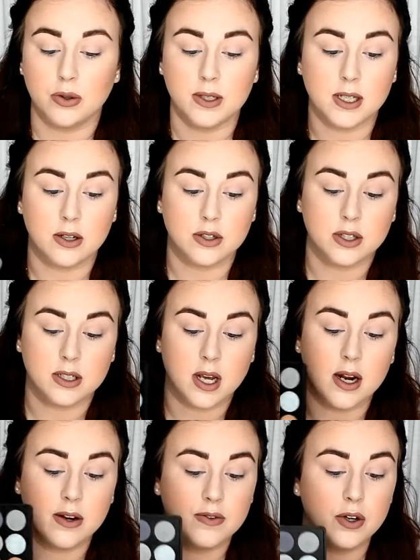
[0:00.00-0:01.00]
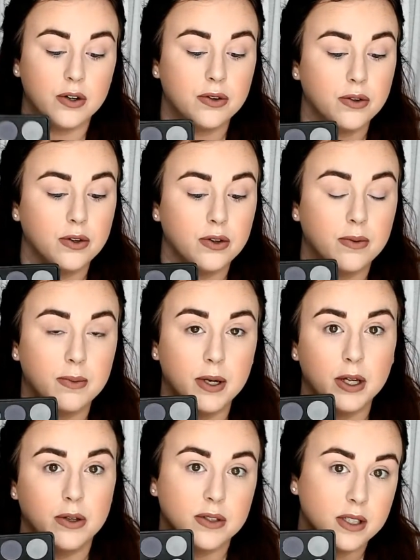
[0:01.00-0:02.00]
is I'll just kind of go through, I'm going to
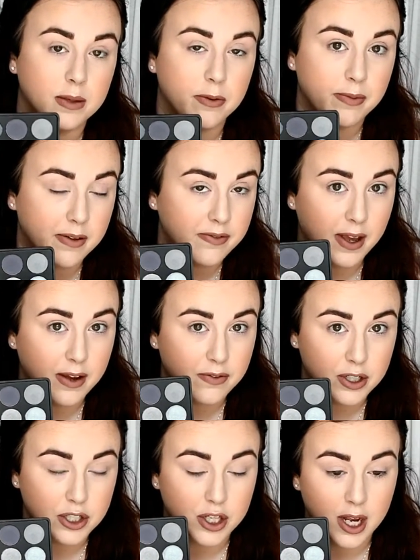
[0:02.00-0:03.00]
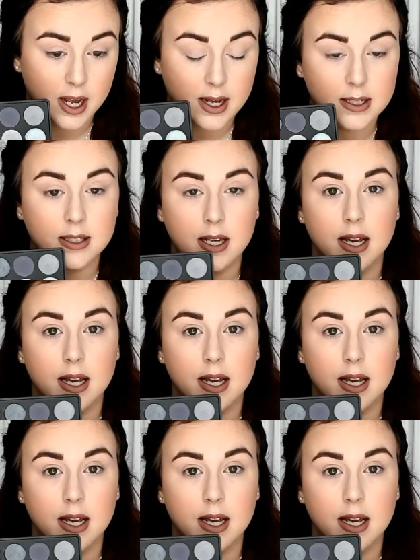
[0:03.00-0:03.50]
use some of my favorite shades,